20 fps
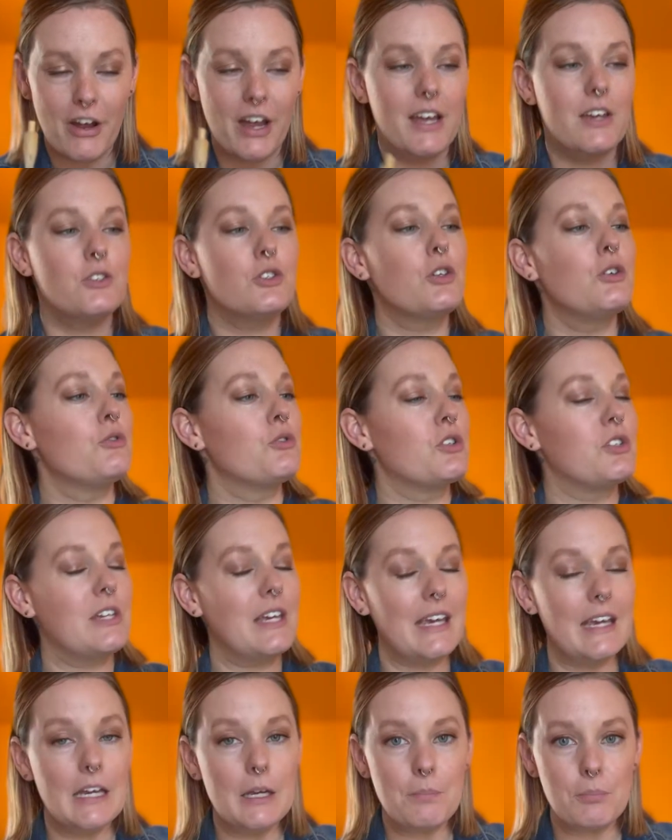So you just
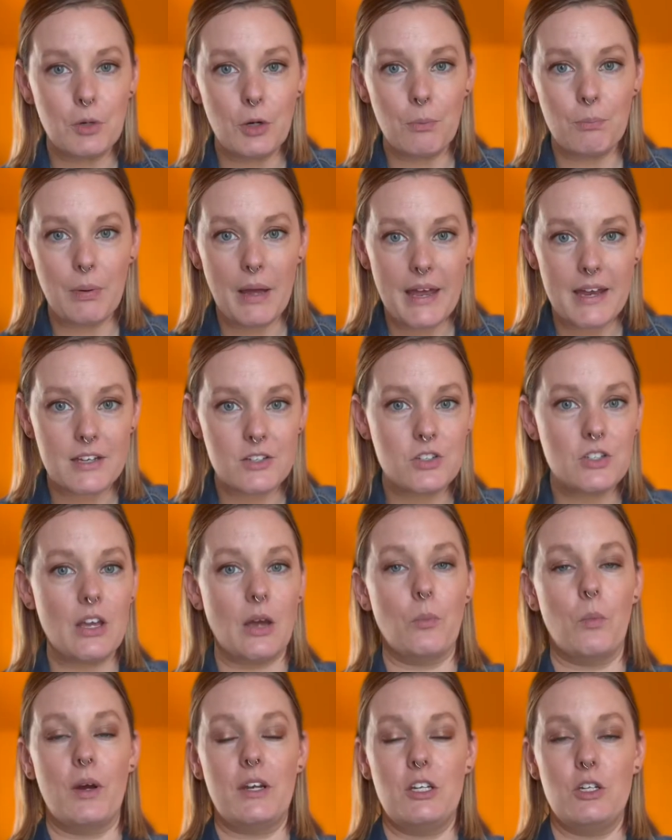keep your base, and
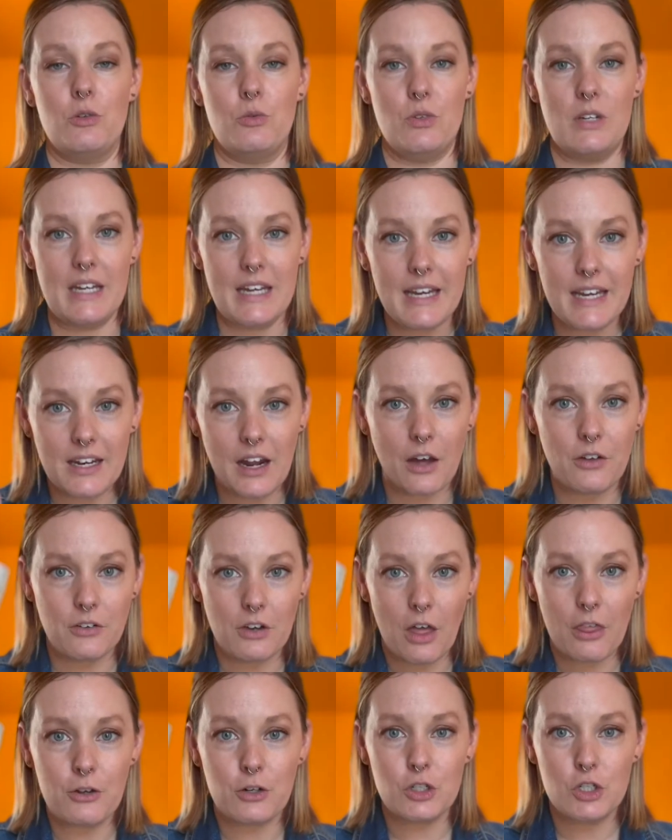when you need
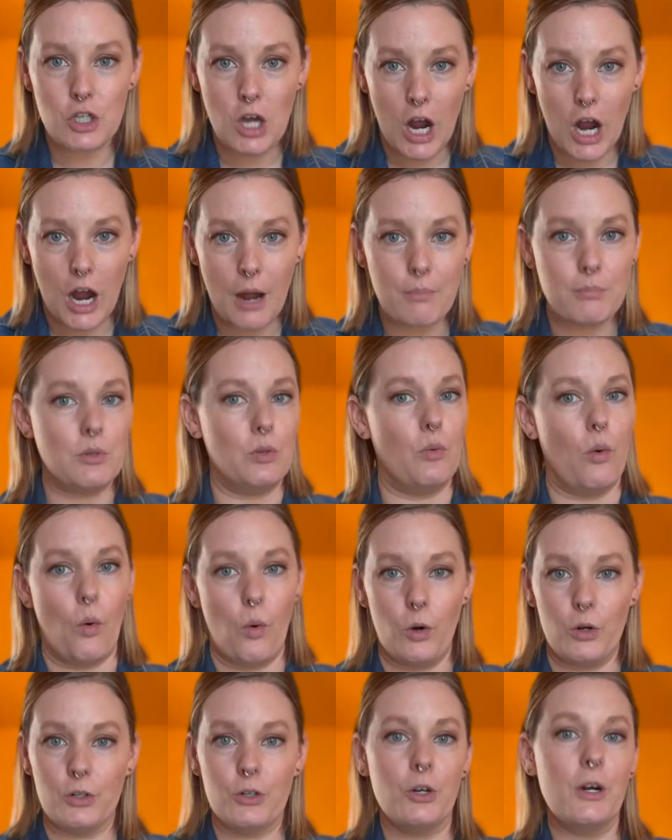another top, you
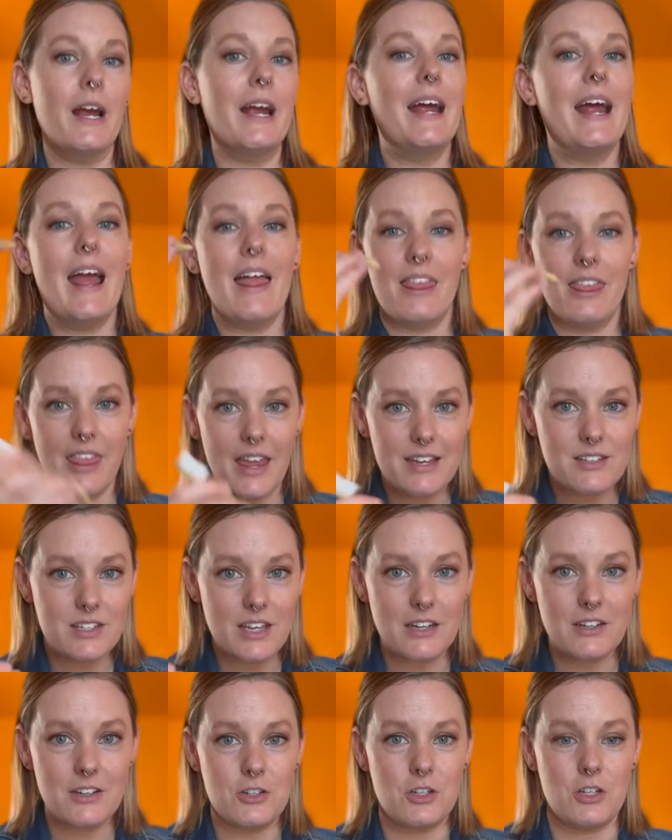order it, they
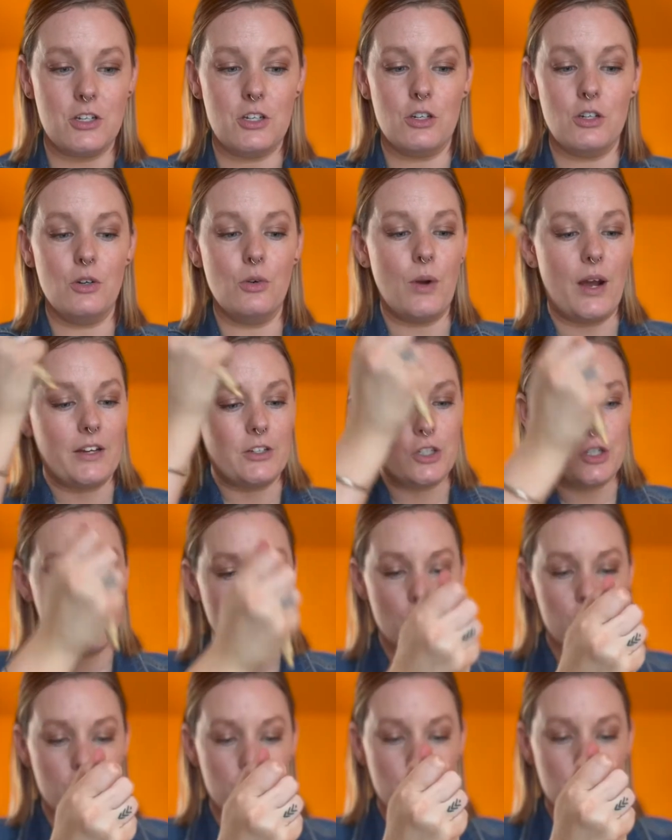send you, and you
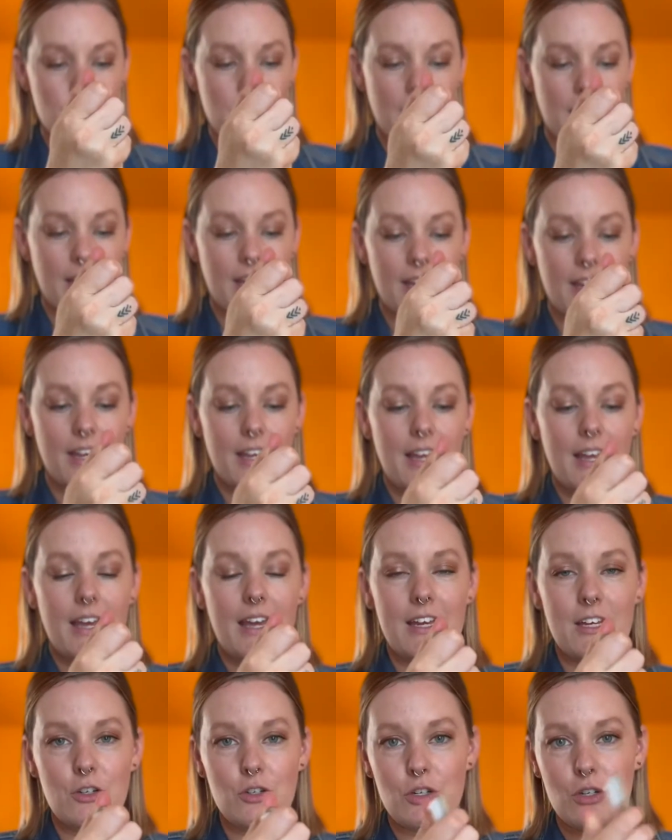just stick it
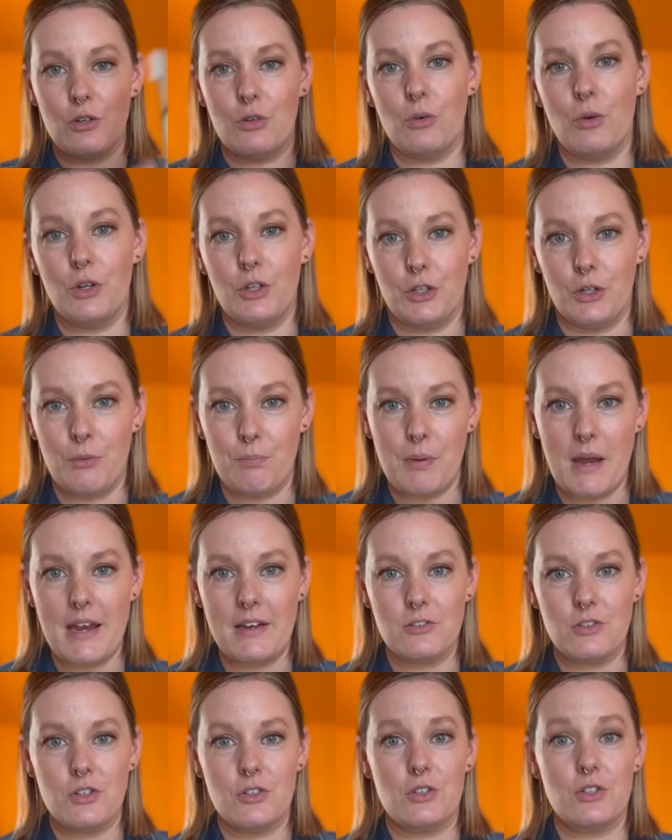into your
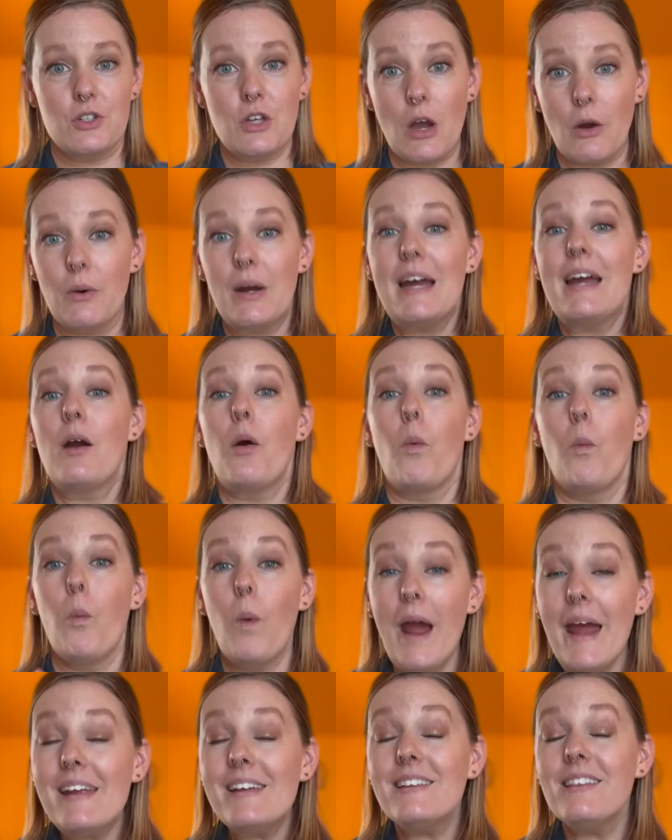base. So
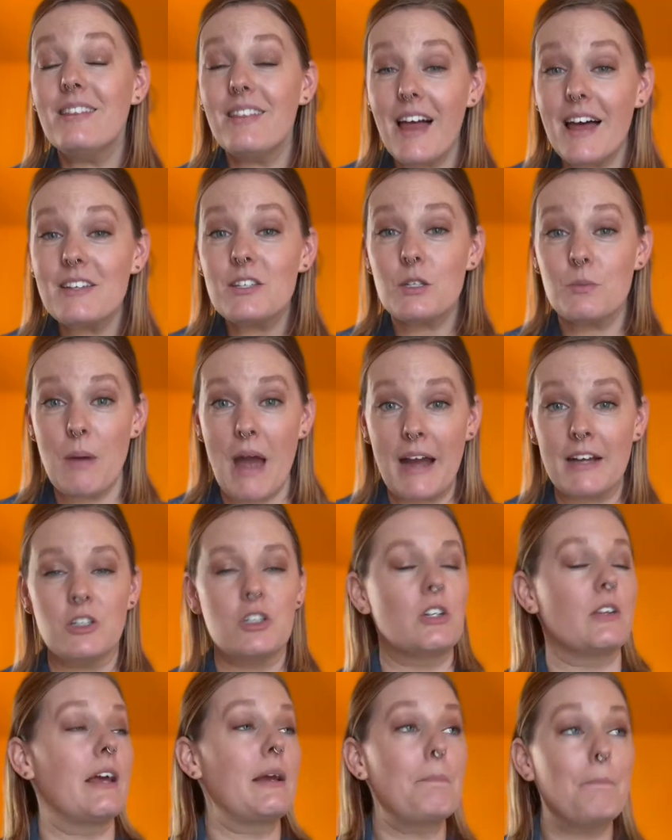way less packaging.
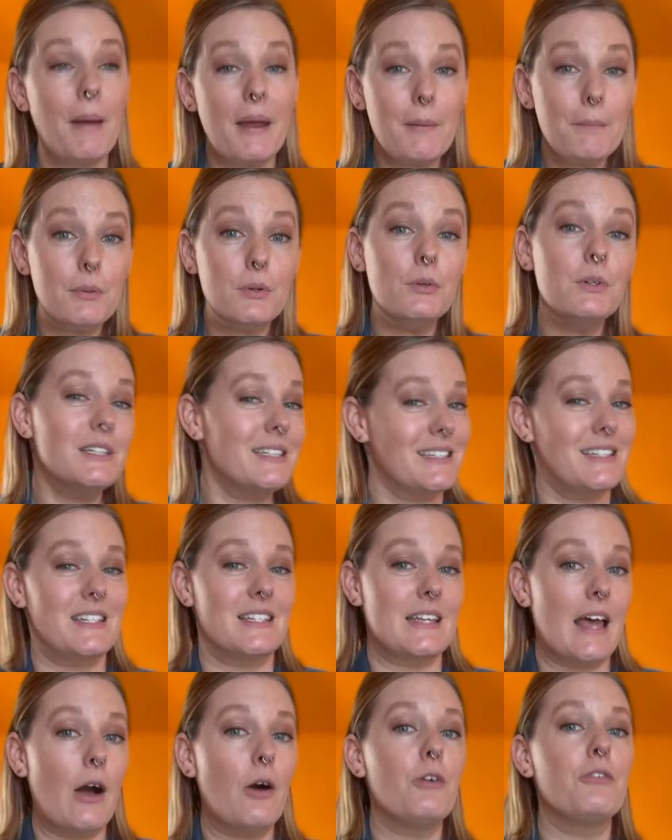Like, bamboo in
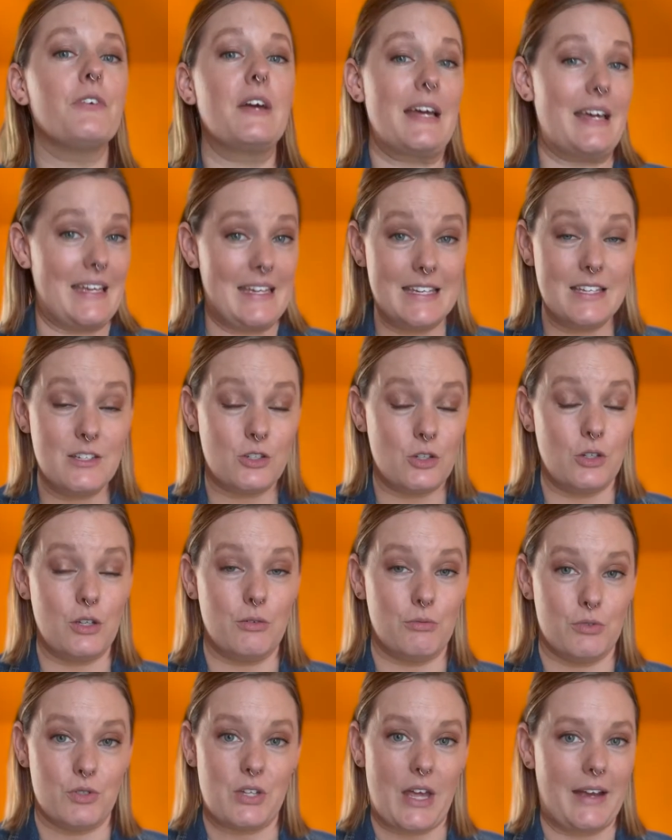itself, easily
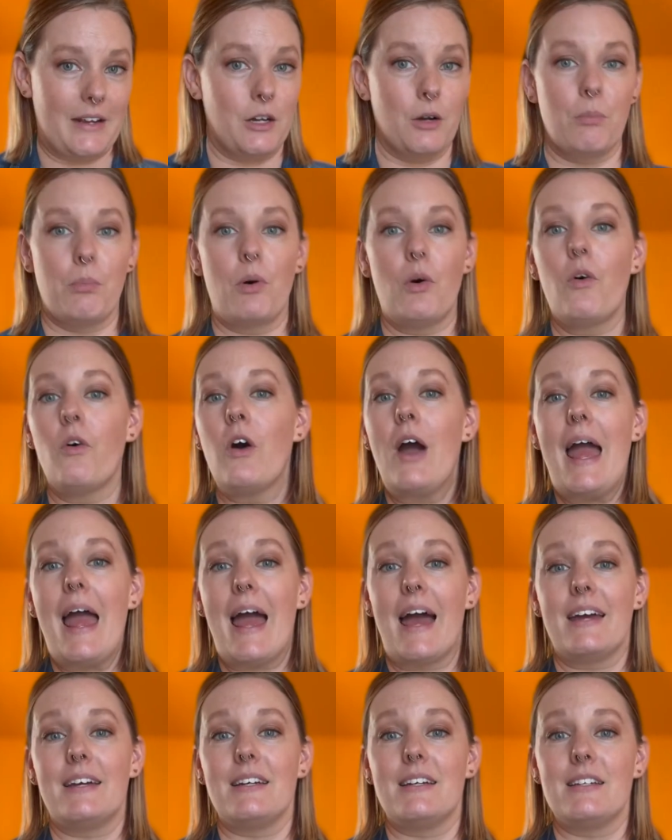recyclable
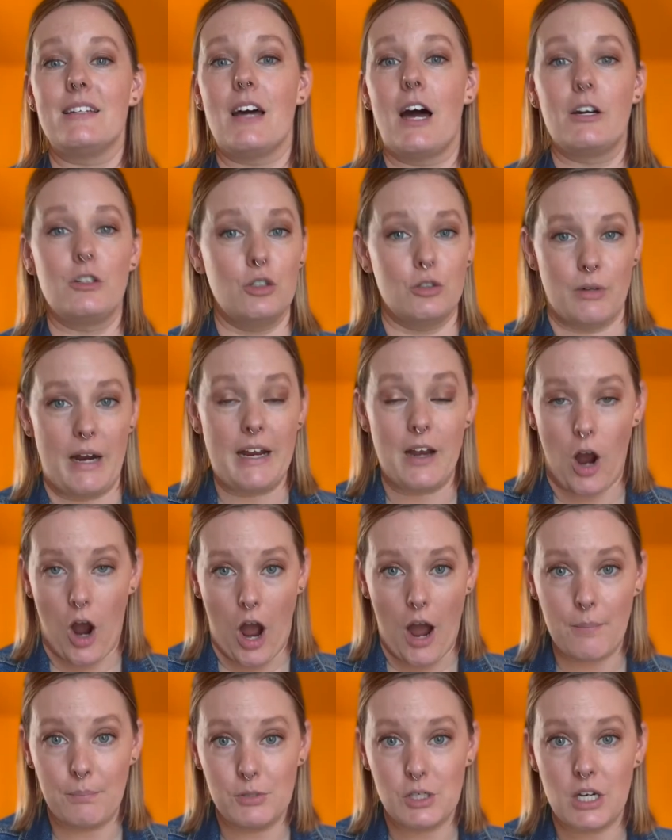and a great
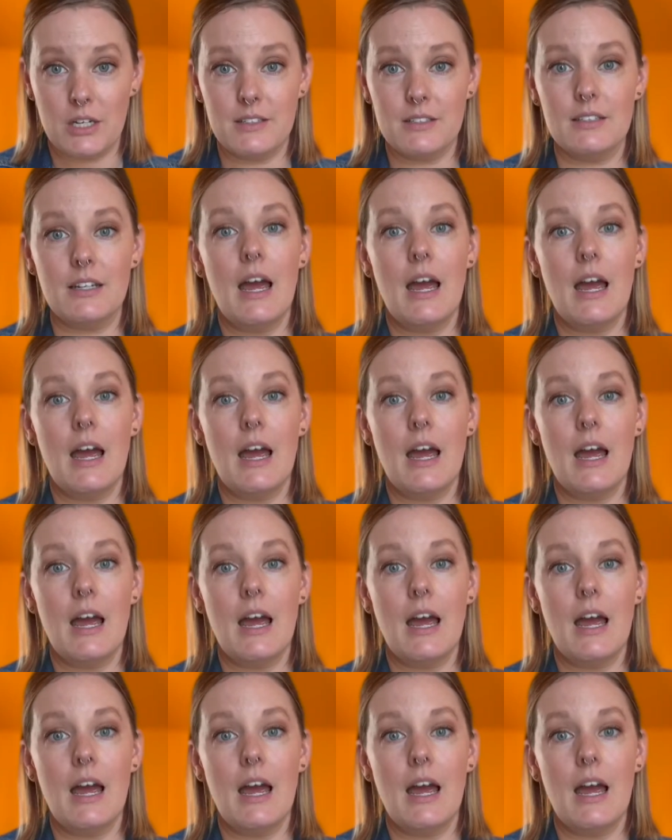option,